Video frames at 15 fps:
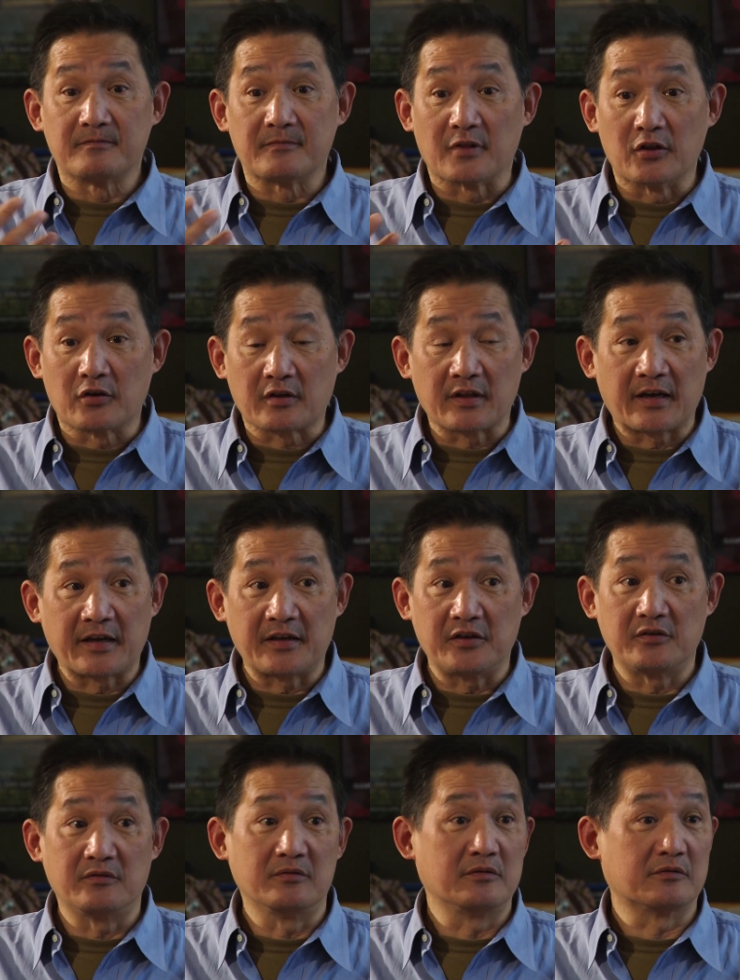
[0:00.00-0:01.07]
look like
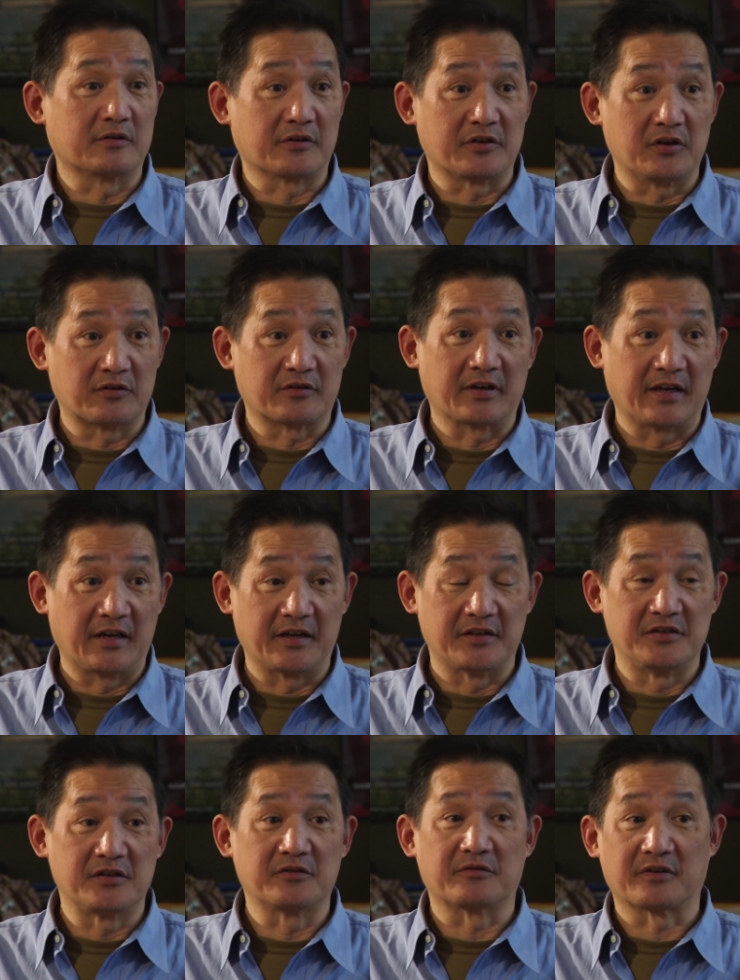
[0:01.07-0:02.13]
you, who are your
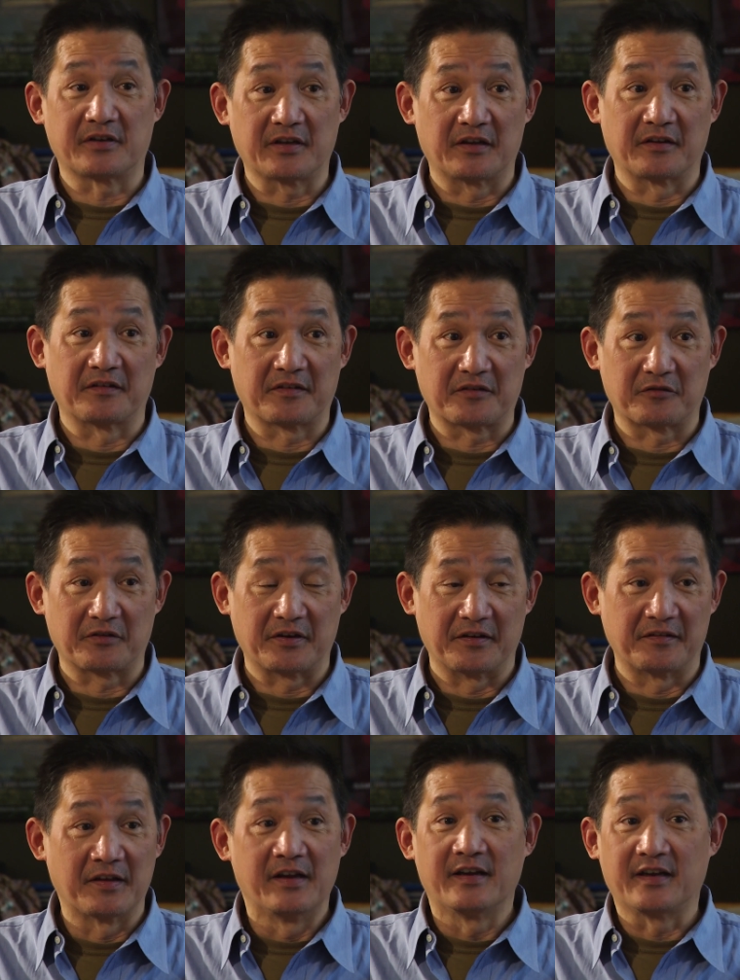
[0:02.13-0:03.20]
age, who are telling
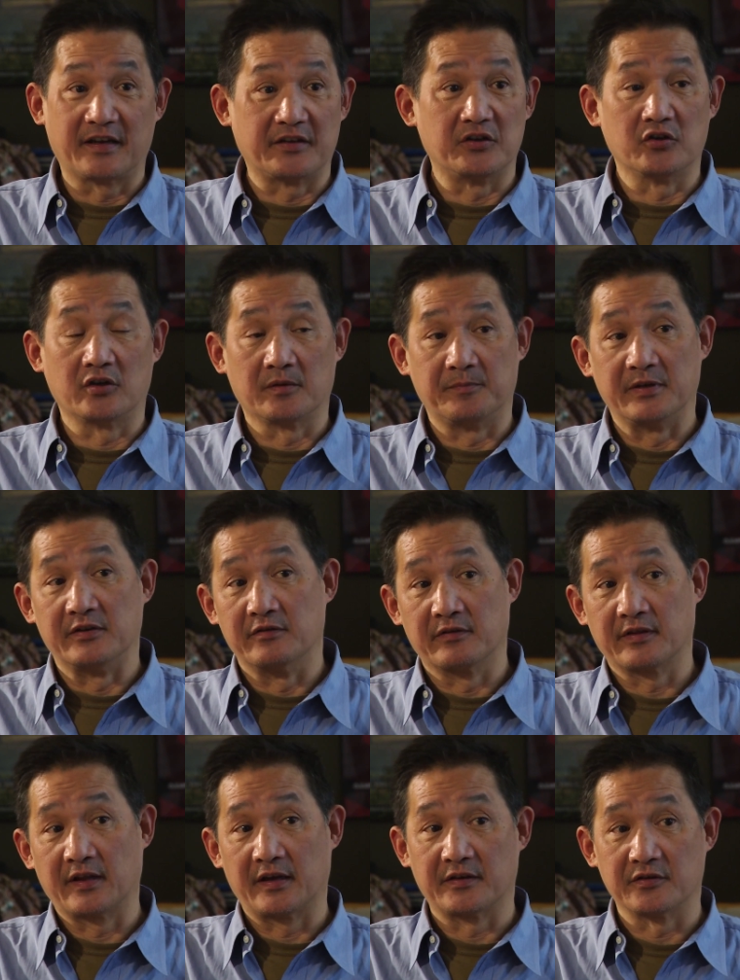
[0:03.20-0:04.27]
stories, and you could be
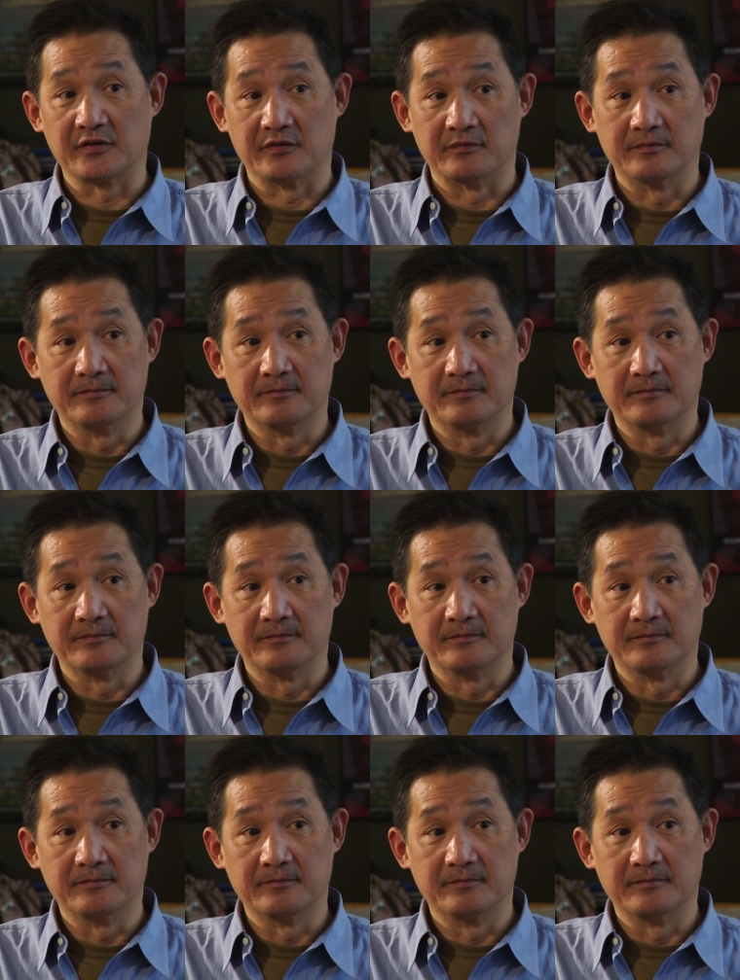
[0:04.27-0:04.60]
doing that too.